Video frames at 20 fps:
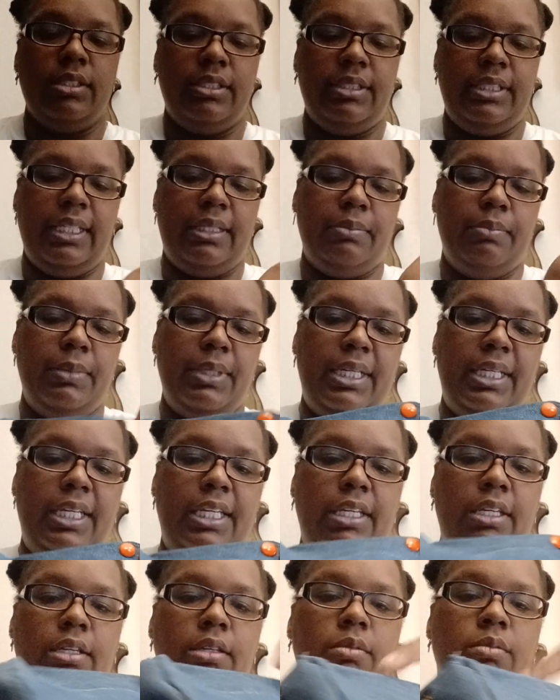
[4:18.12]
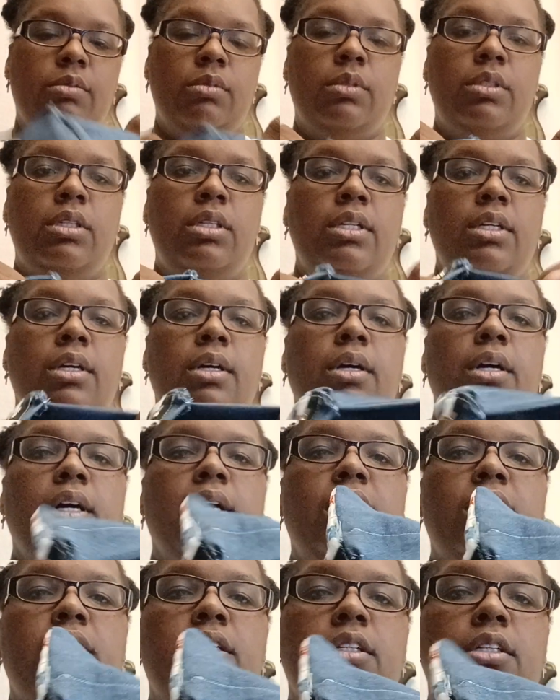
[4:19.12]
stick money,
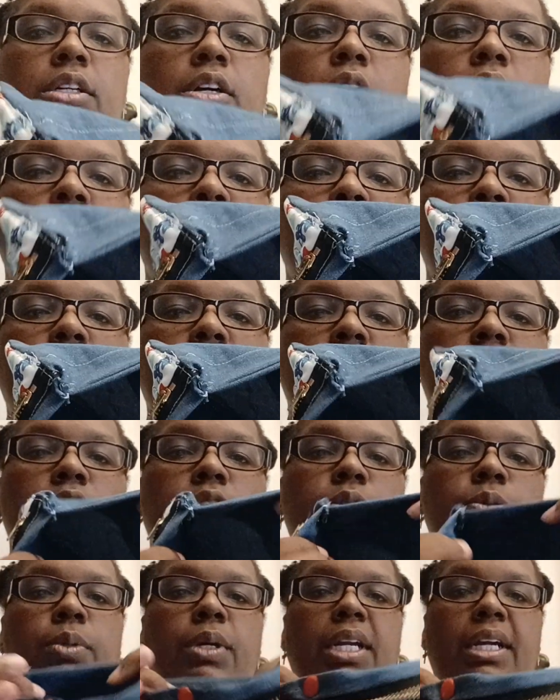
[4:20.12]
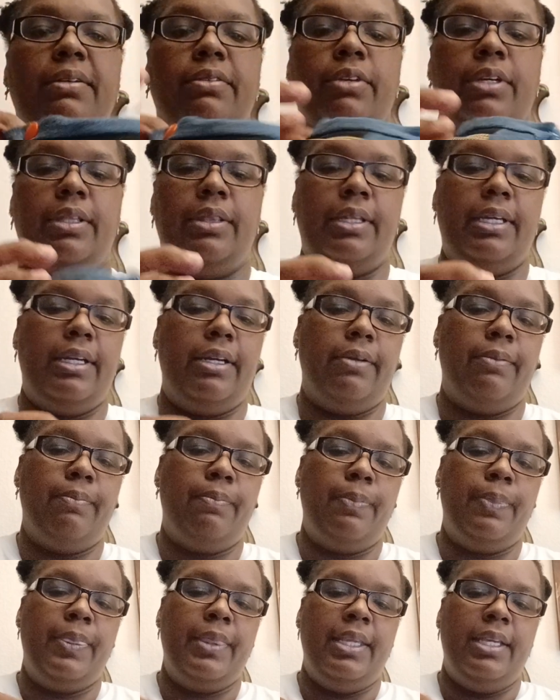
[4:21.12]
little card readers, whatever in there.
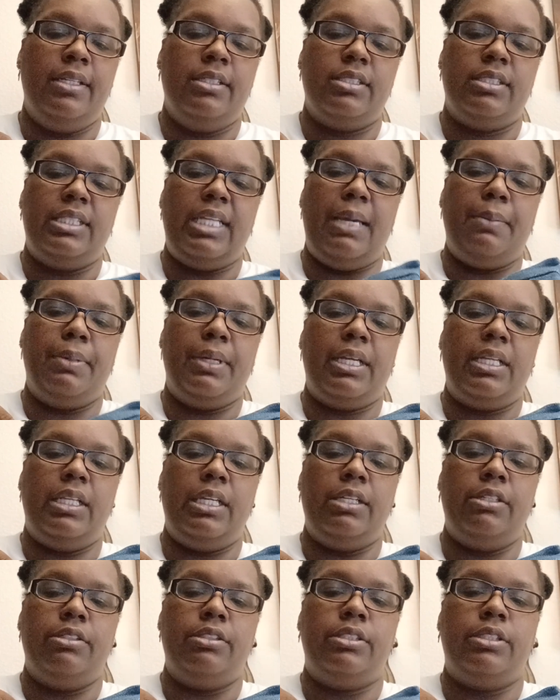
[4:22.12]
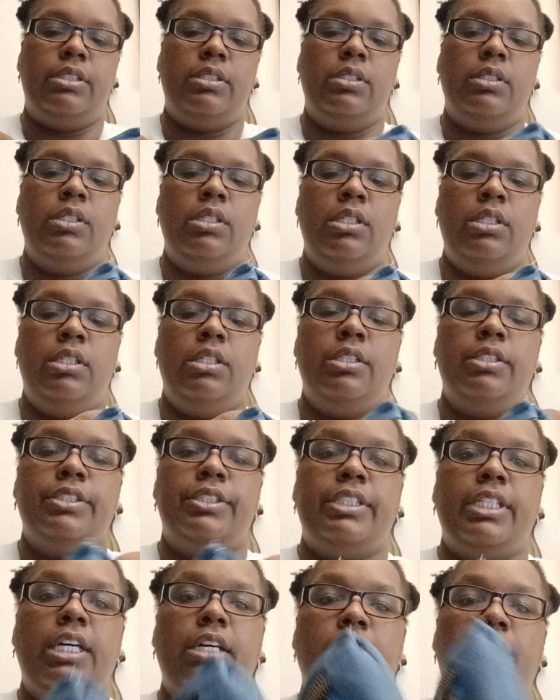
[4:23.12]
Snap it closed.
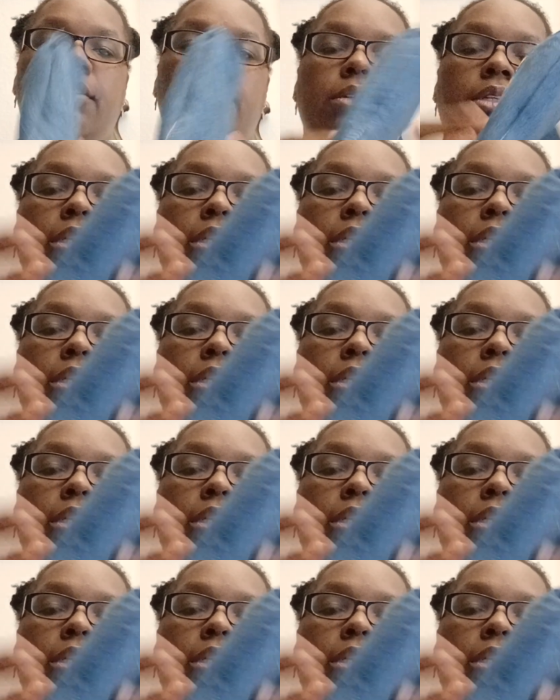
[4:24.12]
So,